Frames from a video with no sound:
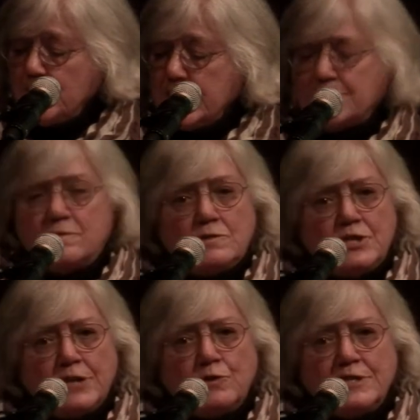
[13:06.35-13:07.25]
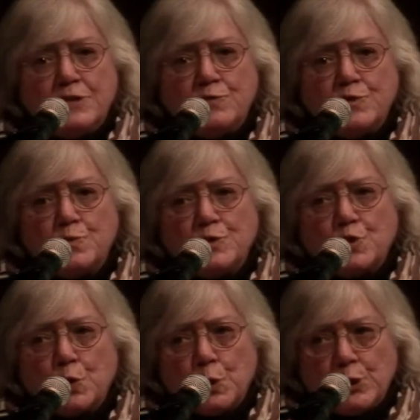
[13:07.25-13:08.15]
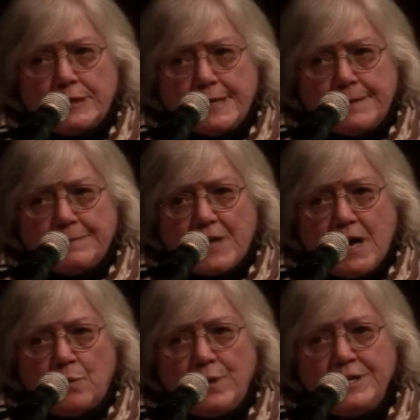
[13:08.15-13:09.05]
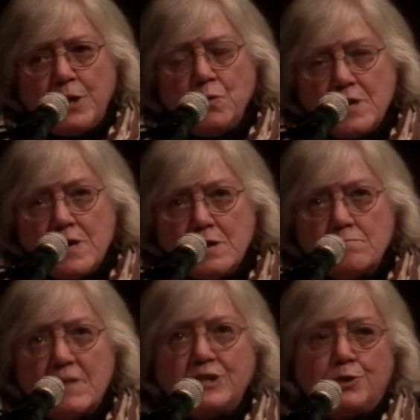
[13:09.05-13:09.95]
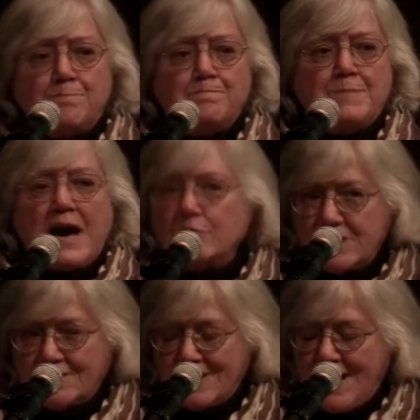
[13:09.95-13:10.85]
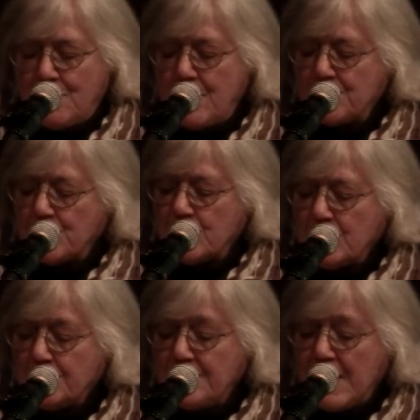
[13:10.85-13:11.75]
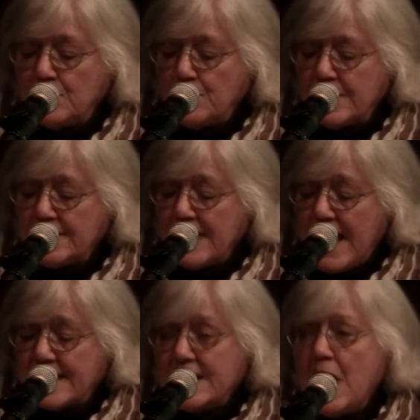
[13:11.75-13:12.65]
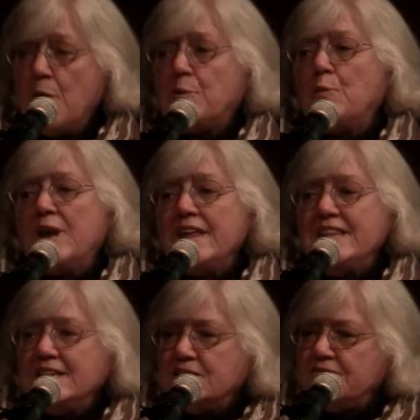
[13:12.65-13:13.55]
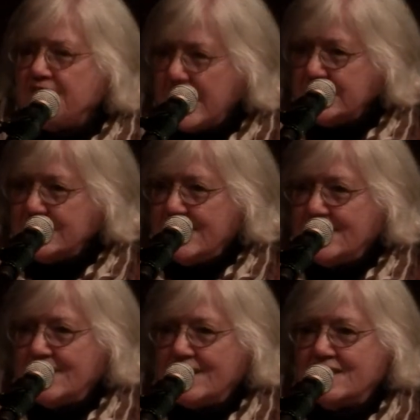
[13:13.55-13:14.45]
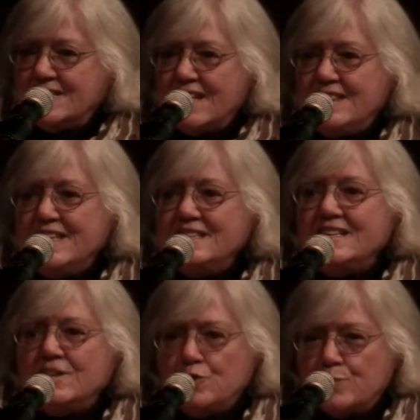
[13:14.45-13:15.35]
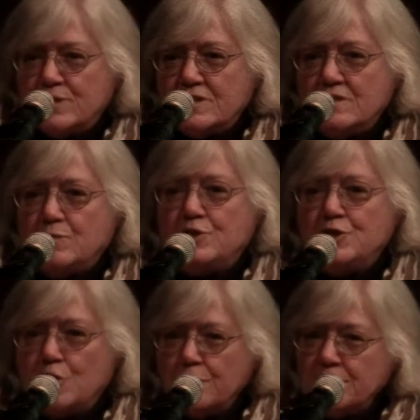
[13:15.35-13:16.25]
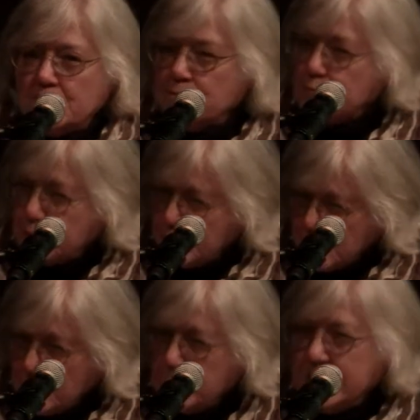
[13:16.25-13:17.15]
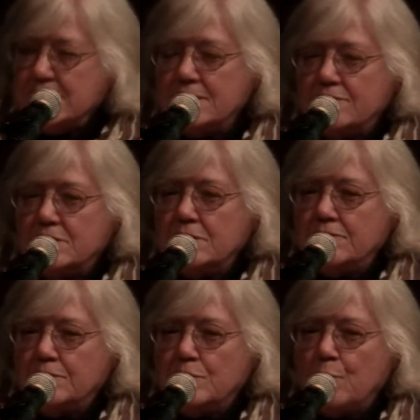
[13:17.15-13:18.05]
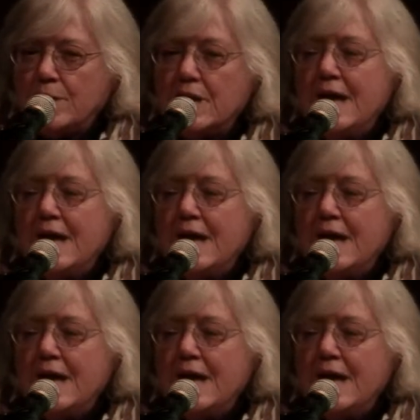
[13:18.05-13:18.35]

that Qianlong's interest was early, uh, we don't hear much about it, however, following that. But what I think is fascinating is that this interest, which surfaced presumably in 1751,